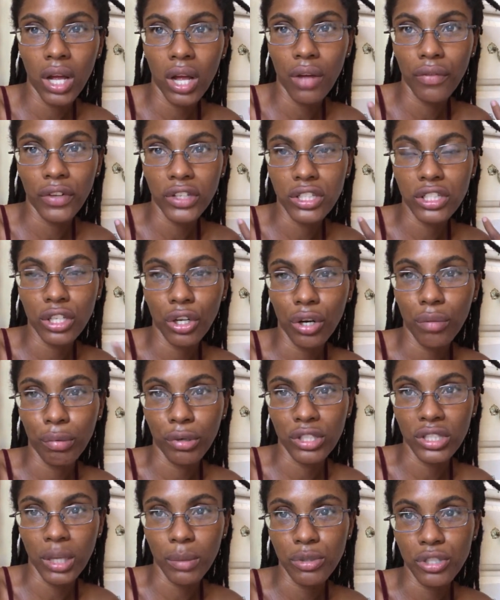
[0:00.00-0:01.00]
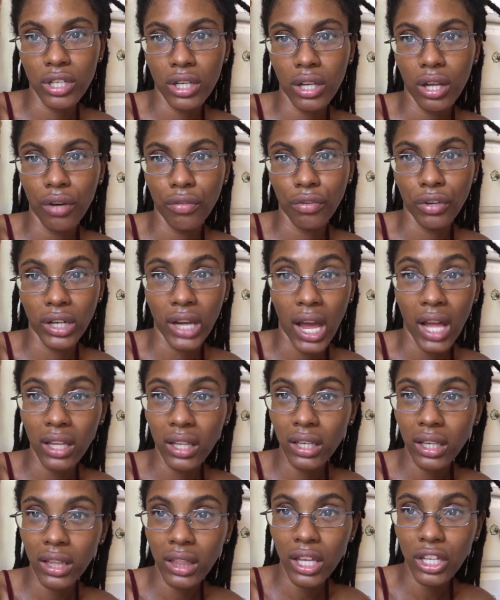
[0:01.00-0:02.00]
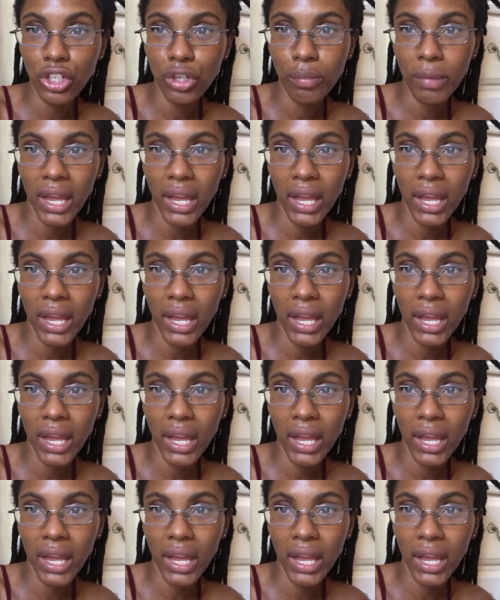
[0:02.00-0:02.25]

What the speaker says: of a certain perception of reality that you